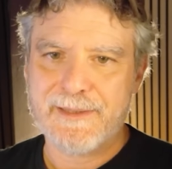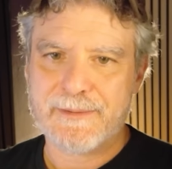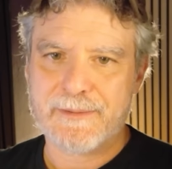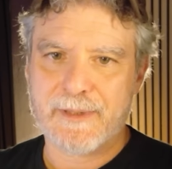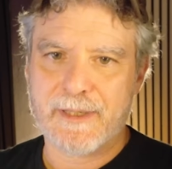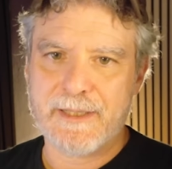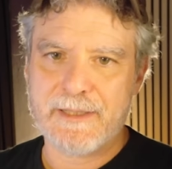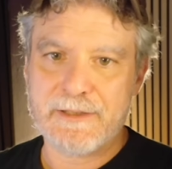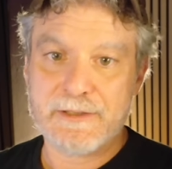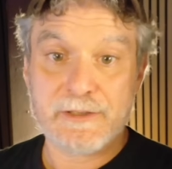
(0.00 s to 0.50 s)

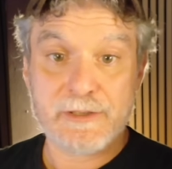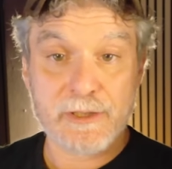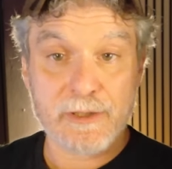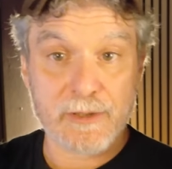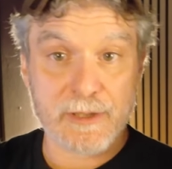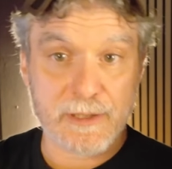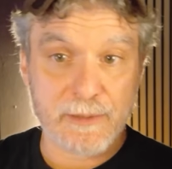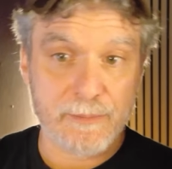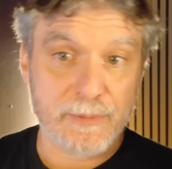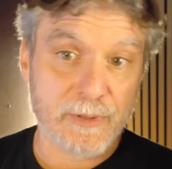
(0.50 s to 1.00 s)
Right? Sure,
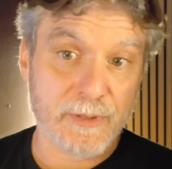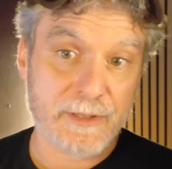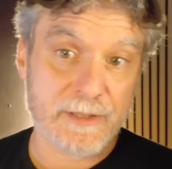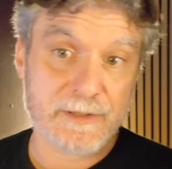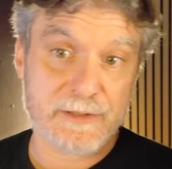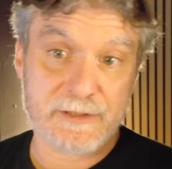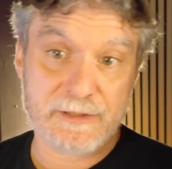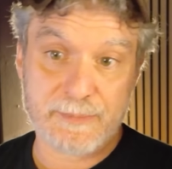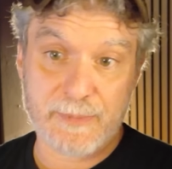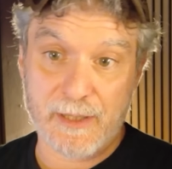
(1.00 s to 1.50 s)
it can plug into
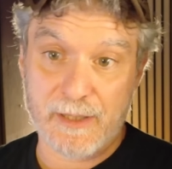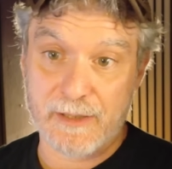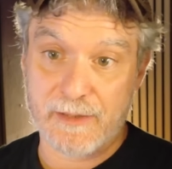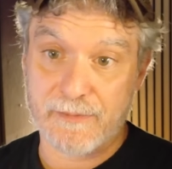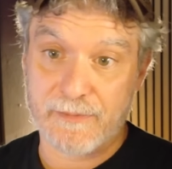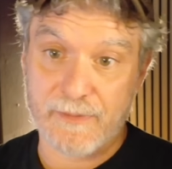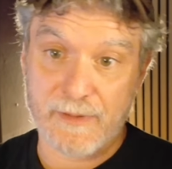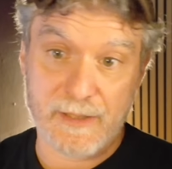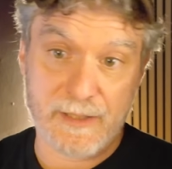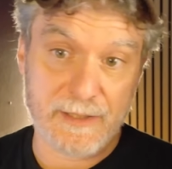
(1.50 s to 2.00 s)

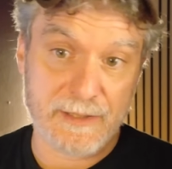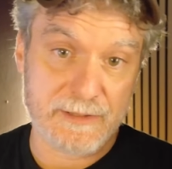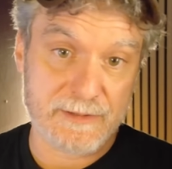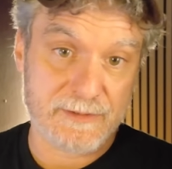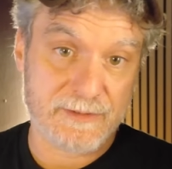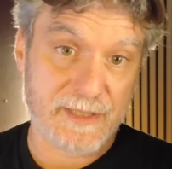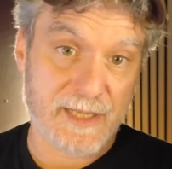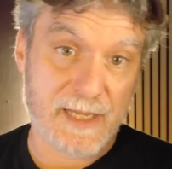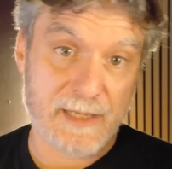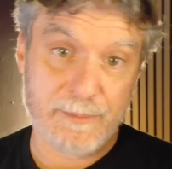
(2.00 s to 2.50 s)
Spotify and
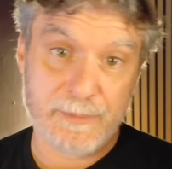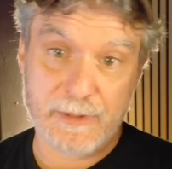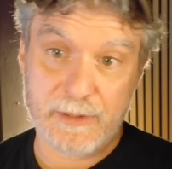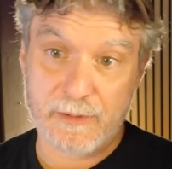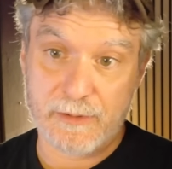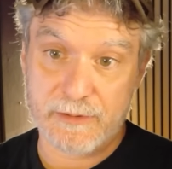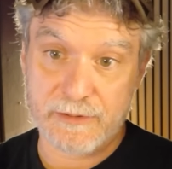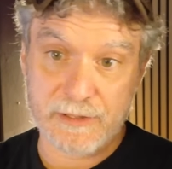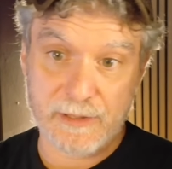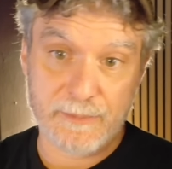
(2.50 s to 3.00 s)
Zapier
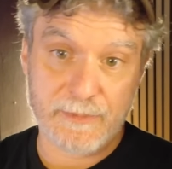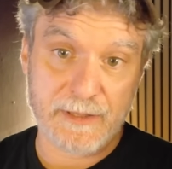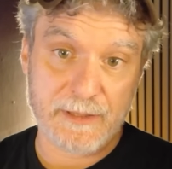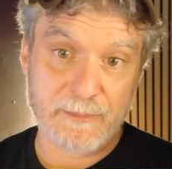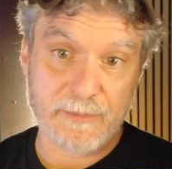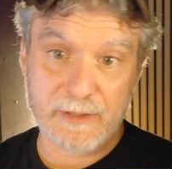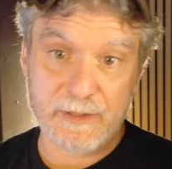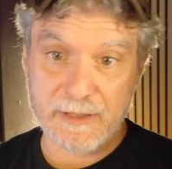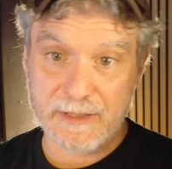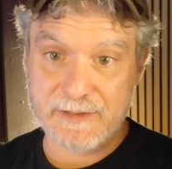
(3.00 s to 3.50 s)
or something,
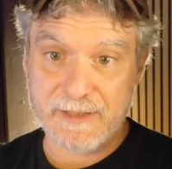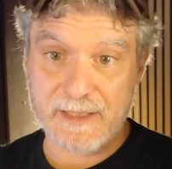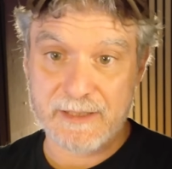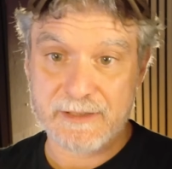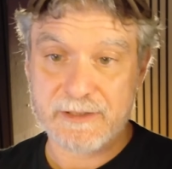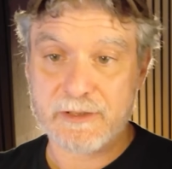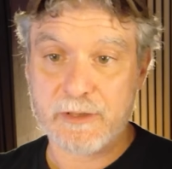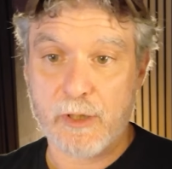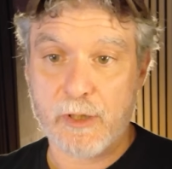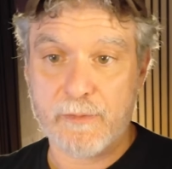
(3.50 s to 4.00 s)
but is that
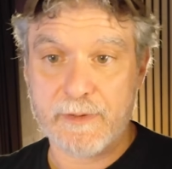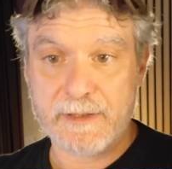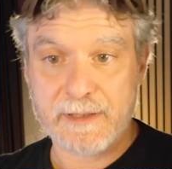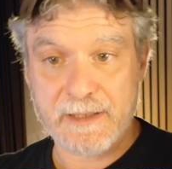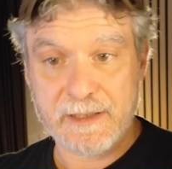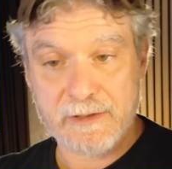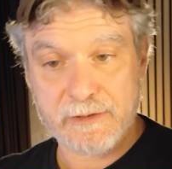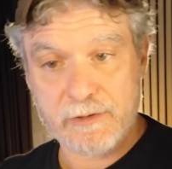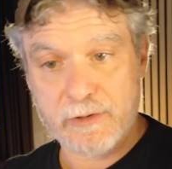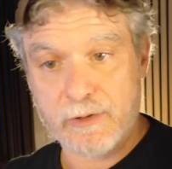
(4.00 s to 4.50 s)
solving
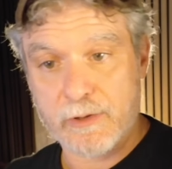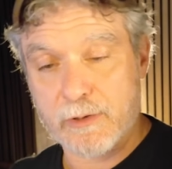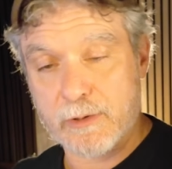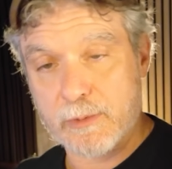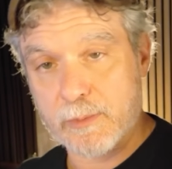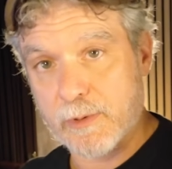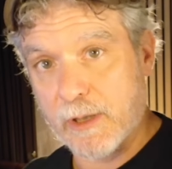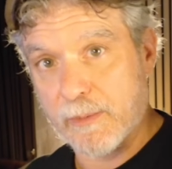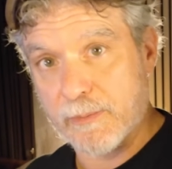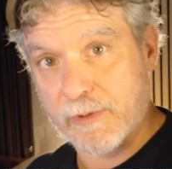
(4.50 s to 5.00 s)
the internal
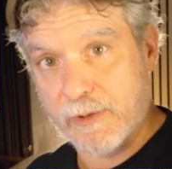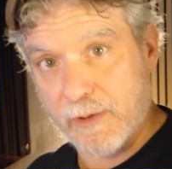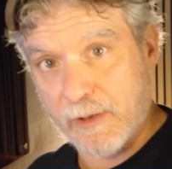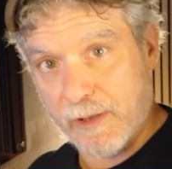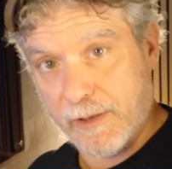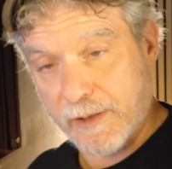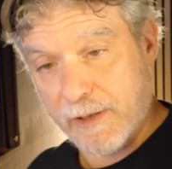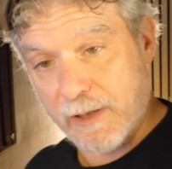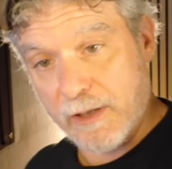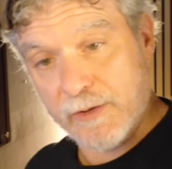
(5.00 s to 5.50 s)
problems a lot
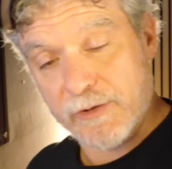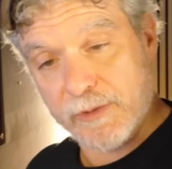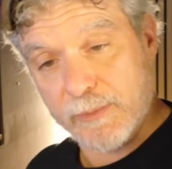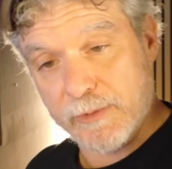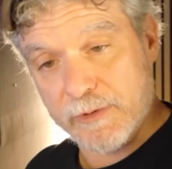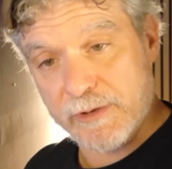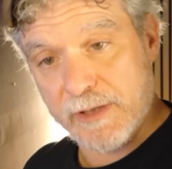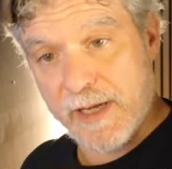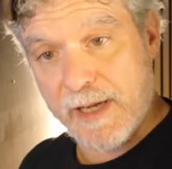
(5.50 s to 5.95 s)
of customers